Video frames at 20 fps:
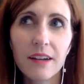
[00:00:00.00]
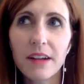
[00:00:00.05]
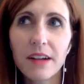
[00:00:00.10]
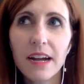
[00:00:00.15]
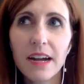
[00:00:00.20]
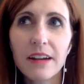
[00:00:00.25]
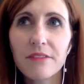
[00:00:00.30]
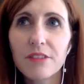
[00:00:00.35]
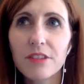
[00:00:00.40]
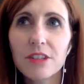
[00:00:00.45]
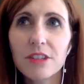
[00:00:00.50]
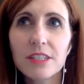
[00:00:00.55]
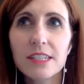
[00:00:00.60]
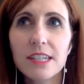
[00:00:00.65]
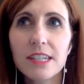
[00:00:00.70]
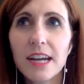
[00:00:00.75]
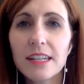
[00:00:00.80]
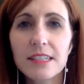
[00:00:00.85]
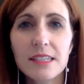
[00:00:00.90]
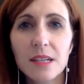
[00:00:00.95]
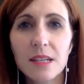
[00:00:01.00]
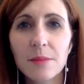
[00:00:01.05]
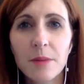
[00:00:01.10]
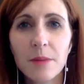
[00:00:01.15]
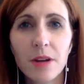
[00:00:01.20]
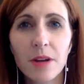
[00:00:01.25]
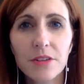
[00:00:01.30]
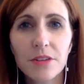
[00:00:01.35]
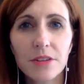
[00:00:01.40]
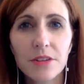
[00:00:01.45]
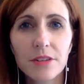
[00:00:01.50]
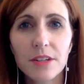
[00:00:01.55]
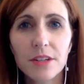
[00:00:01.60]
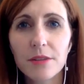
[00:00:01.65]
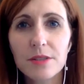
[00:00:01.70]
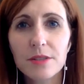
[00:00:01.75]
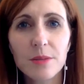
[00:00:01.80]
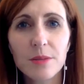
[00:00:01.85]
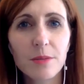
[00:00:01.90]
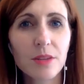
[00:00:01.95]
I've looked at some other, you know,
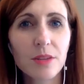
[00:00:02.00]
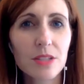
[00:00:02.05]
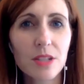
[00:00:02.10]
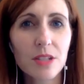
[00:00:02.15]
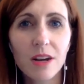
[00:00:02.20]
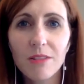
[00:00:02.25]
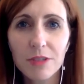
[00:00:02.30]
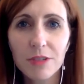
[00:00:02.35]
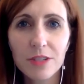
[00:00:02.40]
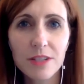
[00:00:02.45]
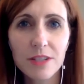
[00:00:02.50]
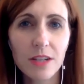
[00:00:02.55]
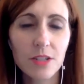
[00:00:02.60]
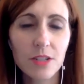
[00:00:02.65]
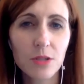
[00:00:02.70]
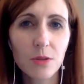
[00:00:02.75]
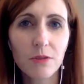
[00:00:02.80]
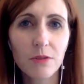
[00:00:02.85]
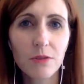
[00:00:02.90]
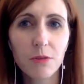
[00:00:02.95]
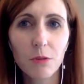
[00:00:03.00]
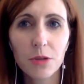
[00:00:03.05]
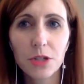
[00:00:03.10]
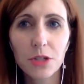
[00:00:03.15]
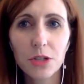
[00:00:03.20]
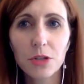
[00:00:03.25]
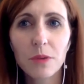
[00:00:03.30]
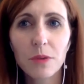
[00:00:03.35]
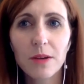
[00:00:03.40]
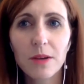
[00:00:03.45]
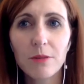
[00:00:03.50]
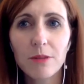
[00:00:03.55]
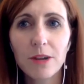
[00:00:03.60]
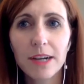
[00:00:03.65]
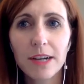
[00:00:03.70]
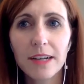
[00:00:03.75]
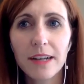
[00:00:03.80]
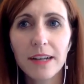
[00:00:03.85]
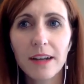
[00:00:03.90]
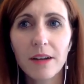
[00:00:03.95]
some of the softwares that do it for you, but
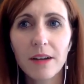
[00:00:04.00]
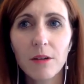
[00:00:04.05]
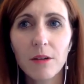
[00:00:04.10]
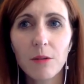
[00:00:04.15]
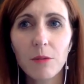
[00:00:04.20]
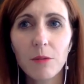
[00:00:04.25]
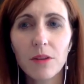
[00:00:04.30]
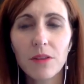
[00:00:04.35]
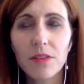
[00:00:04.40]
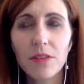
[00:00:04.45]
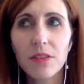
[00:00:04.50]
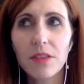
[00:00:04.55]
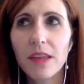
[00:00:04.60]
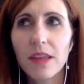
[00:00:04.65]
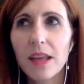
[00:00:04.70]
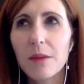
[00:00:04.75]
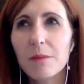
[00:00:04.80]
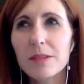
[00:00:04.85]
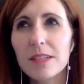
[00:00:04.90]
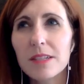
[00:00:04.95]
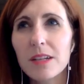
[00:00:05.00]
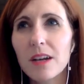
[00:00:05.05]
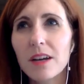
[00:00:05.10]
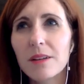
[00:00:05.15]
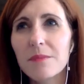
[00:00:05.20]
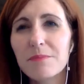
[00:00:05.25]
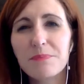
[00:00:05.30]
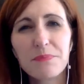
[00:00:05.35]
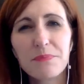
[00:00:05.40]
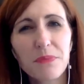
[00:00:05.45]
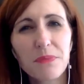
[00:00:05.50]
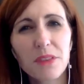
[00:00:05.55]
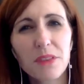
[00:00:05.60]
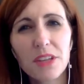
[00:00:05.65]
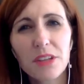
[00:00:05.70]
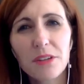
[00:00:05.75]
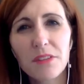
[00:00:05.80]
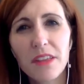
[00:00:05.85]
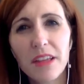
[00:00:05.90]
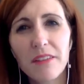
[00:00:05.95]
right now with Amazon, you
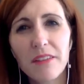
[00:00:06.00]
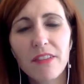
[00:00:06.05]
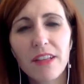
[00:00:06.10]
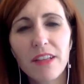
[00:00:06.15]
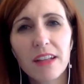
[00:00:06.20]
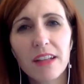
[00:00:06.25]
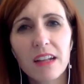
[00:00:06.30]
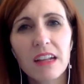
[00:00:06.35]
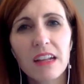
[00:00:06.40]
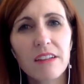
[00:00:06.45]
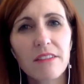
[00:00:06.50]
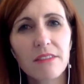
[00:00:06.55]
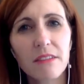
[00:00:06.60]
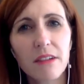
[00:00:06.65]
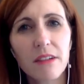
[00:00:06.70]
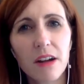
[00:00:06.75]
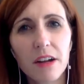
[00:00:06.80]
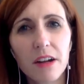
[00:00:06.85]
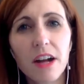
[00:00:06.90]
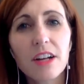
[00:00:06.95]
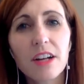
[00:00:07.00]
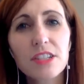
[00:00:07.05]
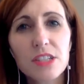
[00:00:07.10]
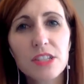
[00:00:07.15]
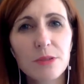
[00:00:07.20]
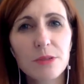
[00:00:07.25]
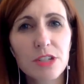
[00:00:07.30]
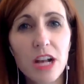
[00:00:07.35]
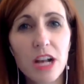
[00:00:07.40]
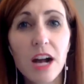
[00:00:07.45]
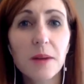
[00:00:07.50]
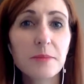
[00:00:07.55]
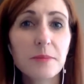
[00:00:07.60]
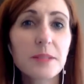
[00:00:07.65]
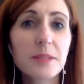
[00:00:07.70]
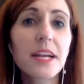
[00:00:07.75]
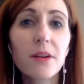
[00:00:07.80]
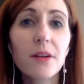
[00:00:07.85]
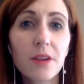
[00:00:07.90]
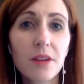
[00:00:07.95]
know, they've let customers opt
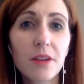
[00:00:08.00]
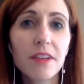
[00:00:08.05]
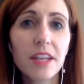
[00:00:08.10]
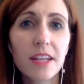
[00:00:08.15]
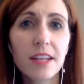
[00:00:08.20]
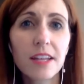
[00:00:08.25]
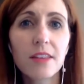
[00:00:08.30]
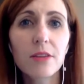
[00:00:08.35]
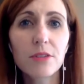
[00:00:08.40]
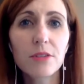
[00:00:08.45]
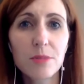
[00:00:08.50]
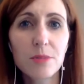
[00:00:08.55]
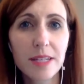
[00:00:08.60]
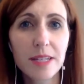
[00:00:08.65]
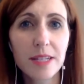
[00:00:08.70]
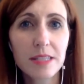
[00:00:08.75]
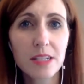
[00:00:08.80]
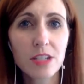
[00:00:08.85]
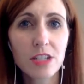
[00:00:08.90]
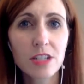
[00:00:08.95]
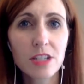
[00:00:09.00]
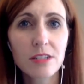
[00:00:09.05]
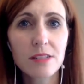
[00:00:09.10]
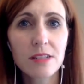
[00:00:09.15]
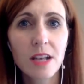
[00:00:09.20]
out of getting those messages.